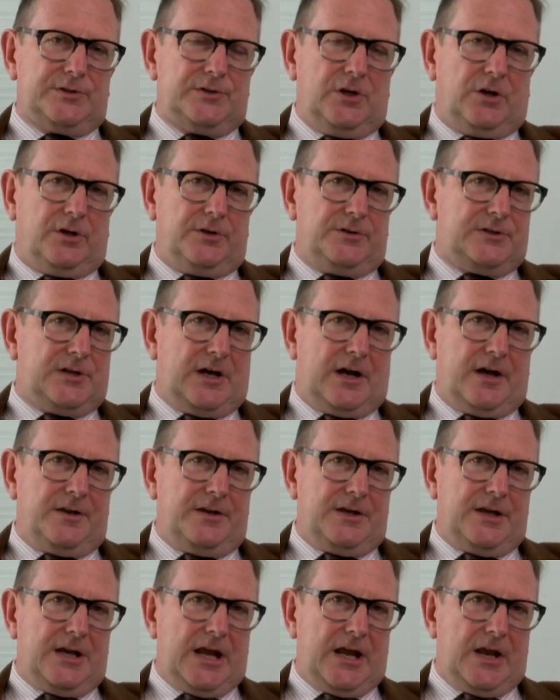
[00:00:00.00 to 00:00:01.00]
was not
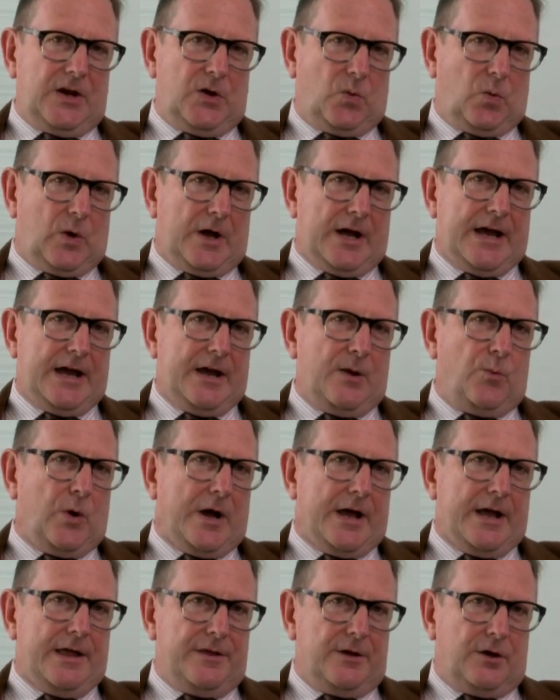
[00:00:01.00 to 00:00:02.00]
done in a way
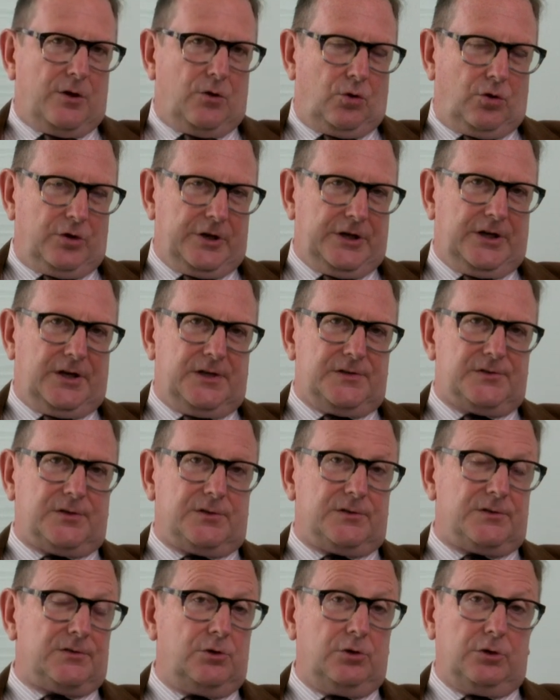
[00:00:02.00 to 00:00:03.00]
where the
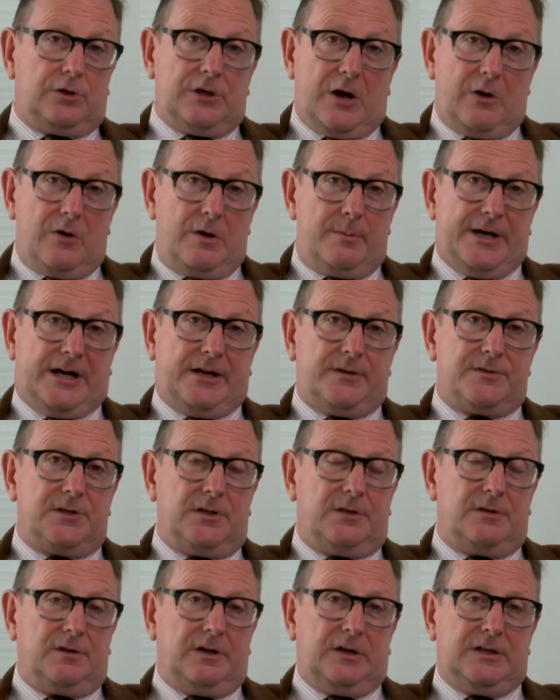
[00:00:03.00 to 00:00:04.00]
organizers could know
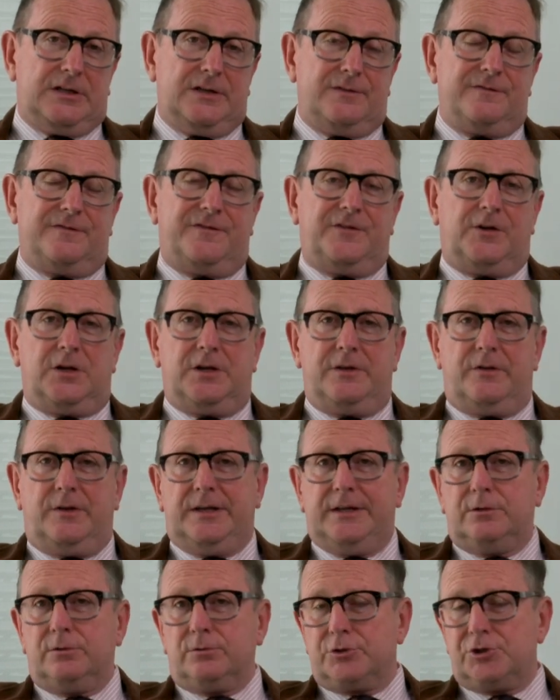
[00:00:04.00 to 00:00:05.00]
about it and it didn't follow
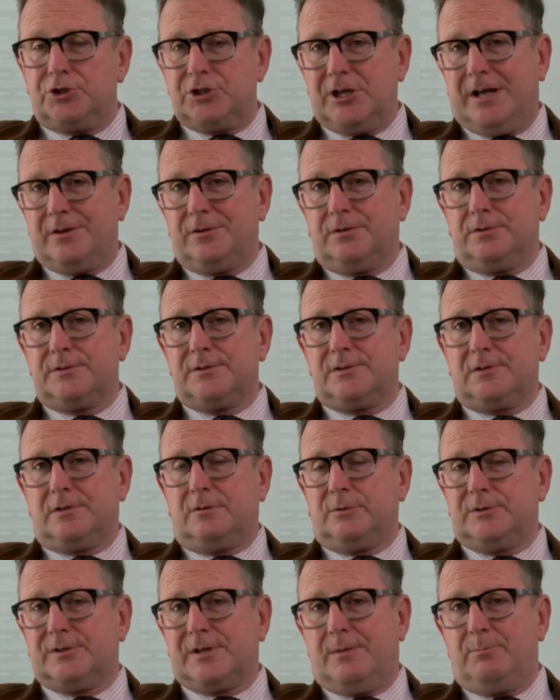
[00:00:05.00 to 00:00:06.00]
the legal channels
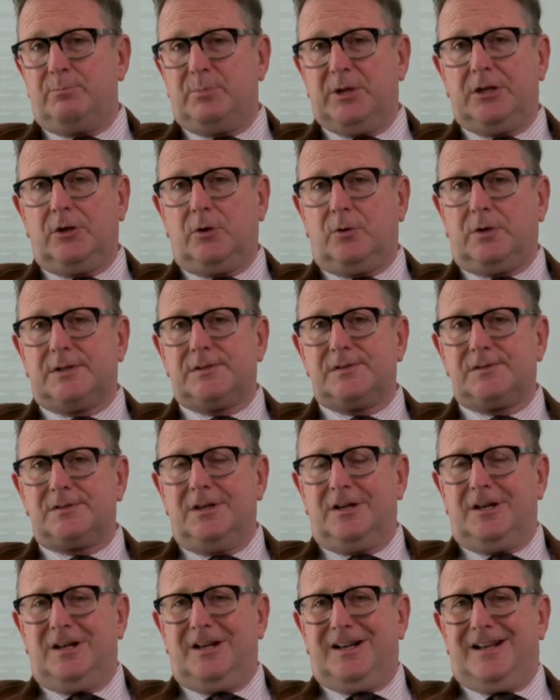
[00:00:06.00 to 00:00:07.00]
and it was
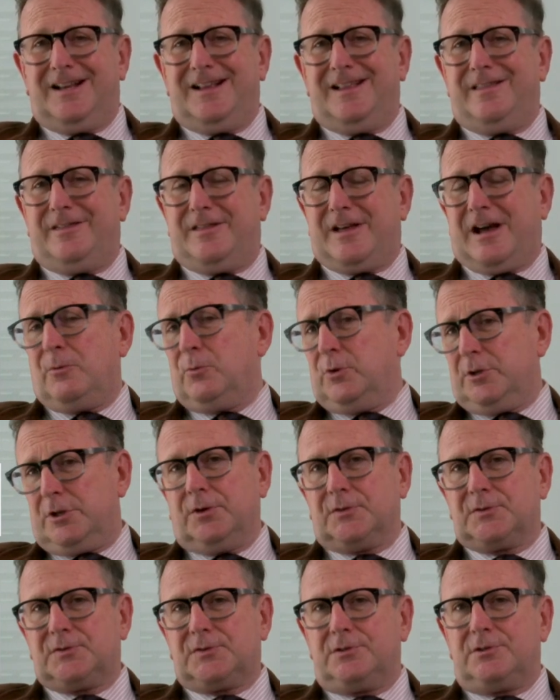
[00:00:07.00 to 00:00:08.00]
ambiguous, that
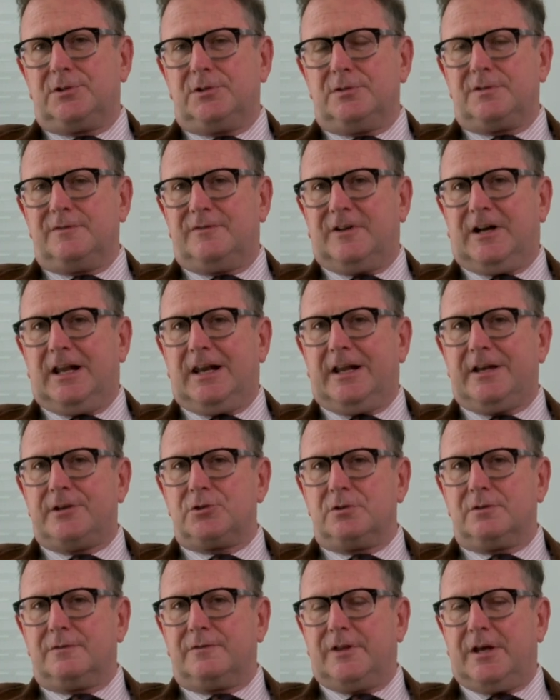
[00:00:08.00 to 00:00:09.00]
would constitute a
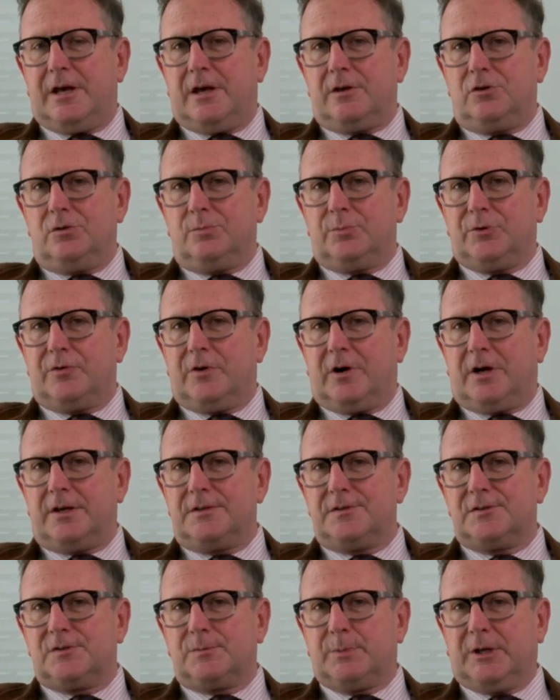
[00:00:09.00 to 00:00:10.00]
violation of their human
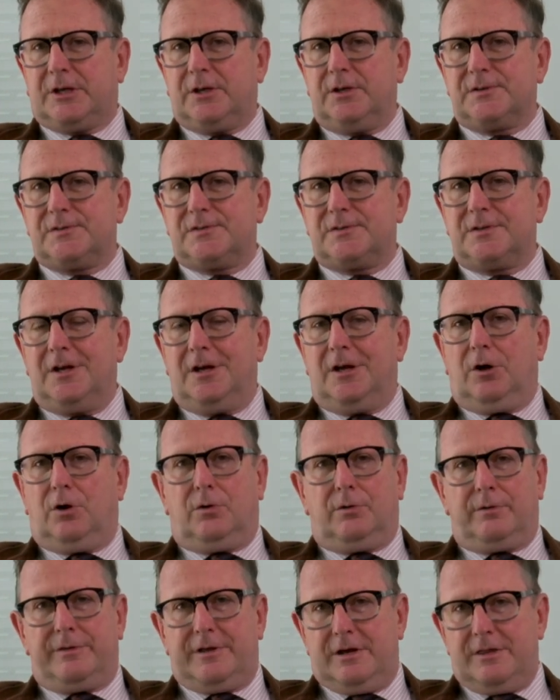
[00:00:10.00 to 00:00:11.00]
rights because
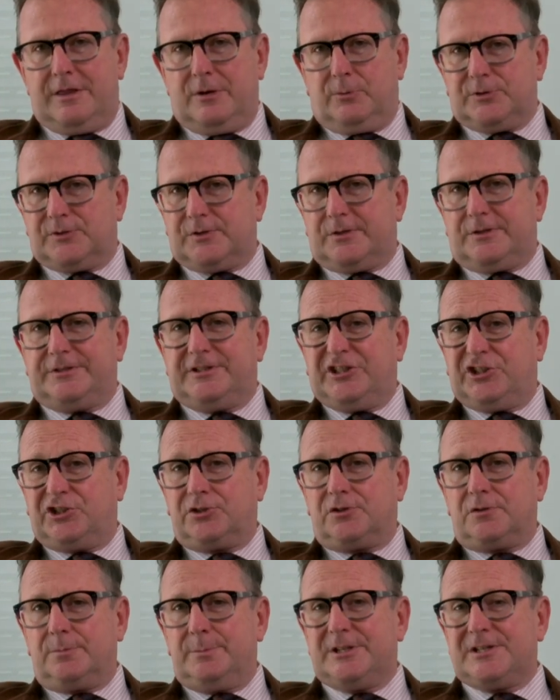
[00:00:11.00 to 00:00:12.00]
although there was a
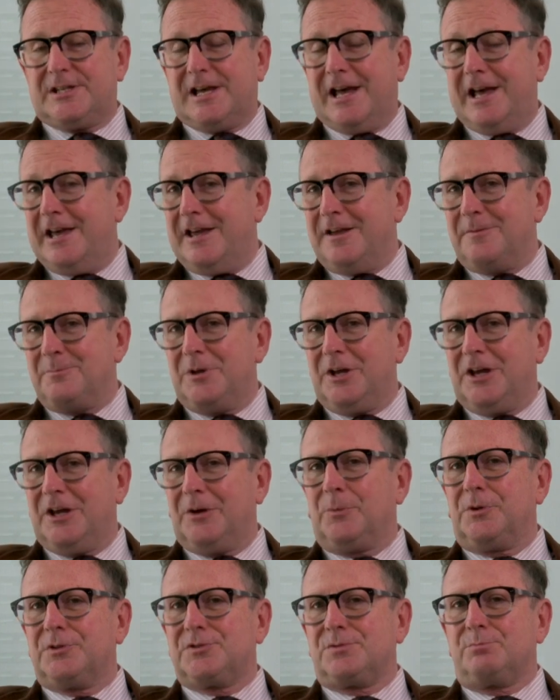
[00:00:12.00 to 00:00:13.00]
legitimate aim,
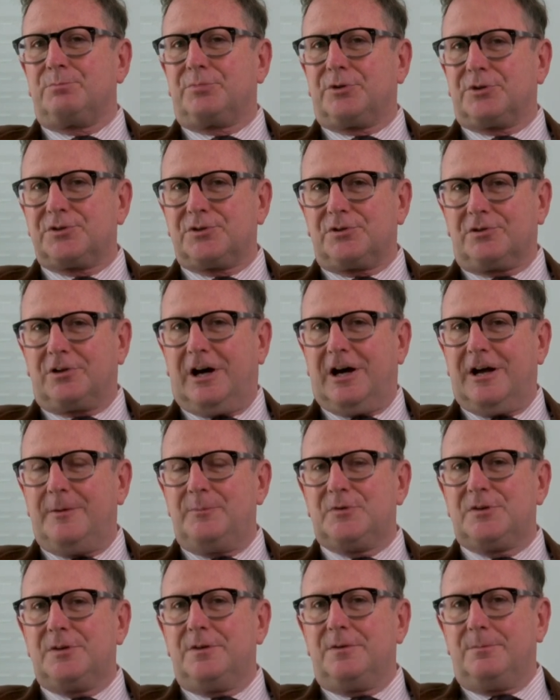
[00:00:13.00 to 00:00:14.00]
it wasn't
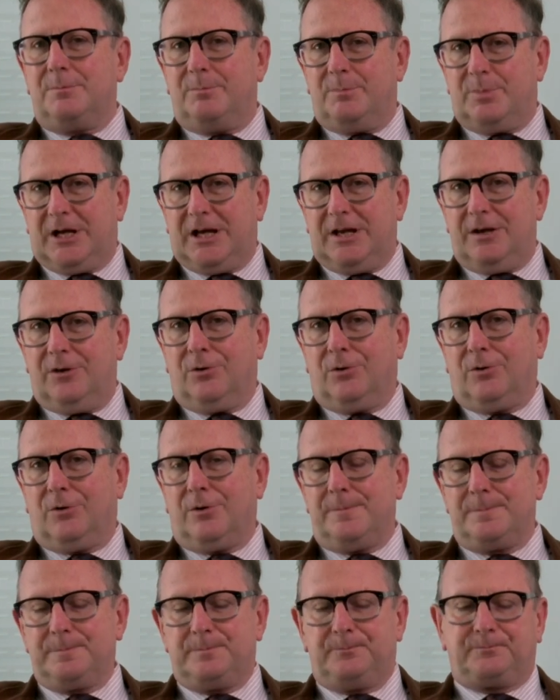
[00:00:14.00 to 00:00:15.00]
prescribed by
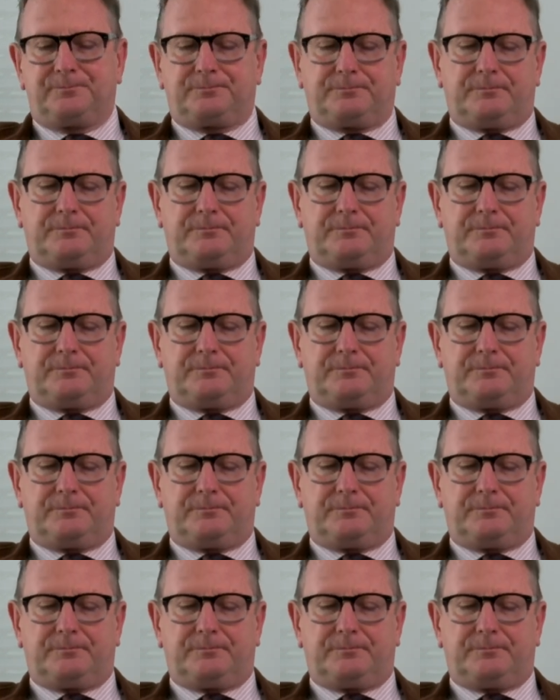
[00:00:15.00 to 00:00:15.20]
law.